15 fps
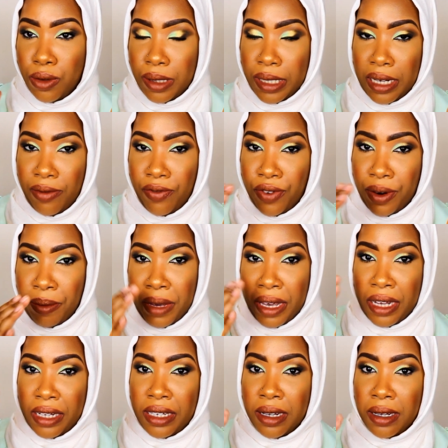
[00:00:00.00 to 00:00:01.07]
deep for
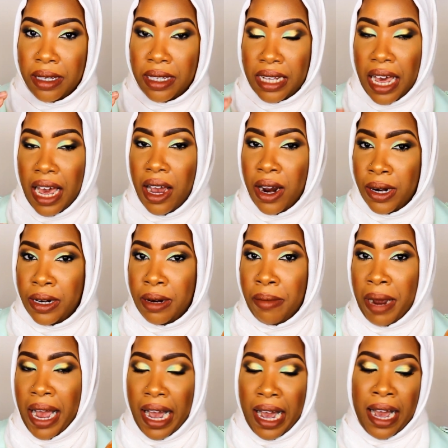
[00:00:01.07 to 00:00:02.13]
me to set under
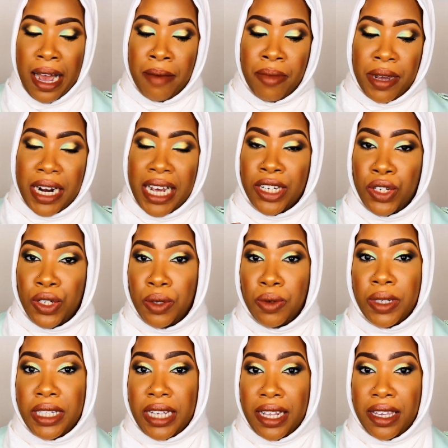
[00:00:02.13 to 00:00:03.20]
my eye, but I
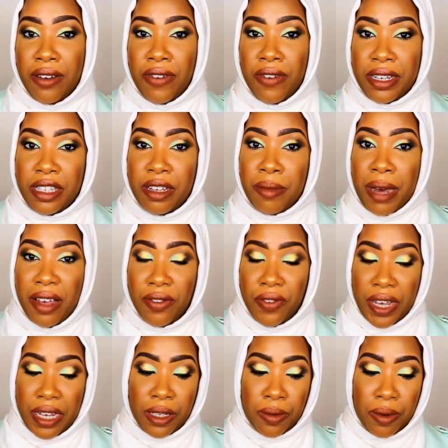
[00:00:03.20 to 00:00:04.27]
do set the rest of my
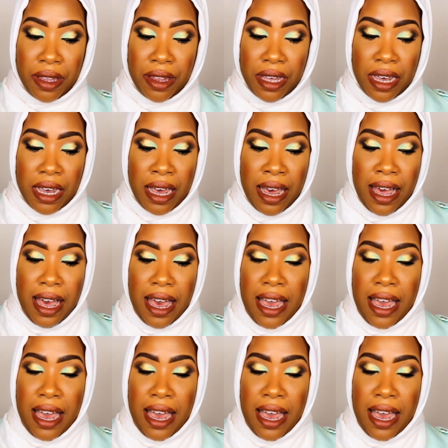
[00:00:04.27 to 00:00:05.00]
face with it.